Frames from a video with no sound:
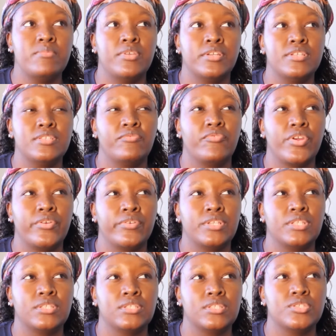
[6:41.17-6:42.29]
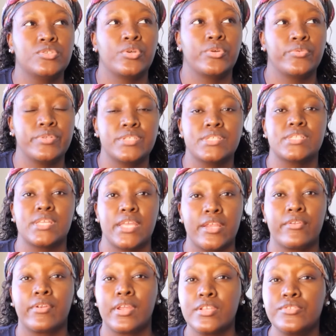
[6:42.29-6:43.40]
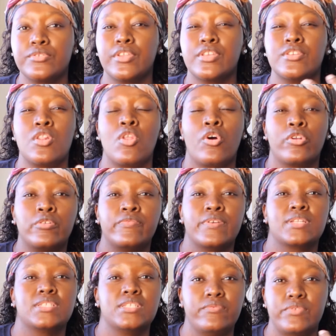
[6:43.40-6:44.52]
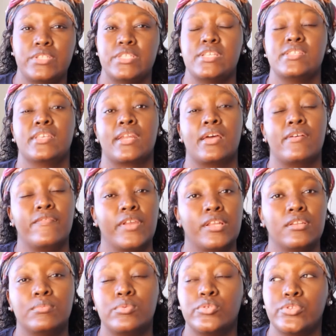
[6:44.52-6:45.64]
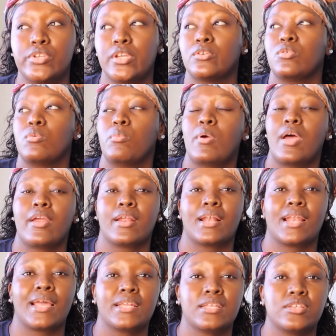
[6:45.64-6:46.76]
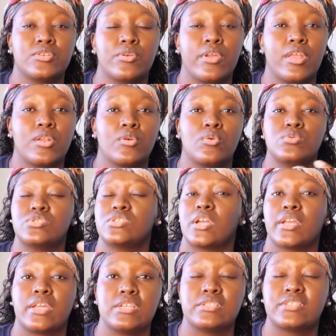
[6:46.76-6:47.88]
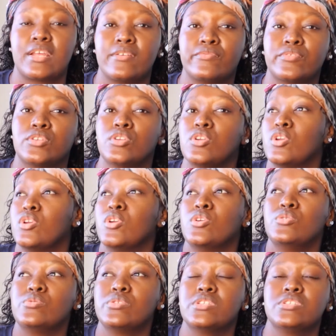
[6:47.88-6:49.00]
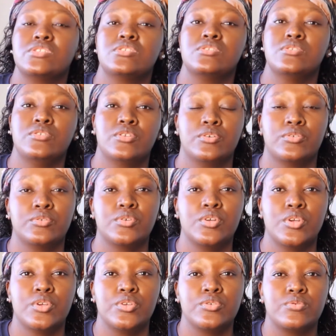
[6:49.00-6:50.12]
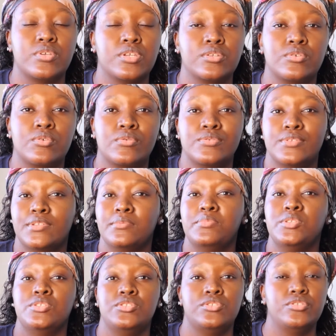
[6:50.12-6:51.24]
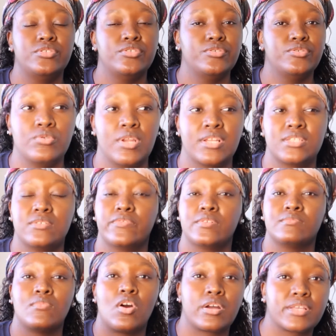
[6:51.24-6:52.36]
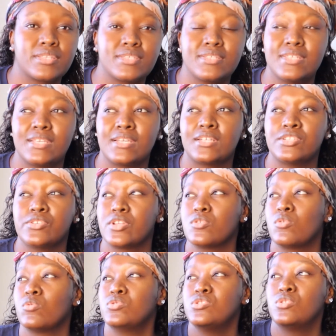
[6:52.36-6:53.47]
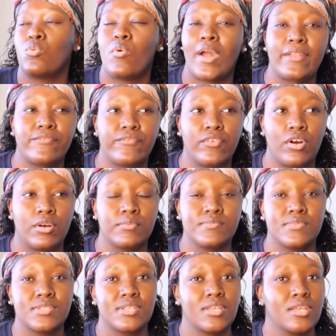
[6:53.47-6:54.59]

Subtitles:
Town is a very touristy area, so there's a lot of activities that are available. You can go paragliding, you can go shark cage diving, you can go to the beach, like different markets here, you can go to the wine farms,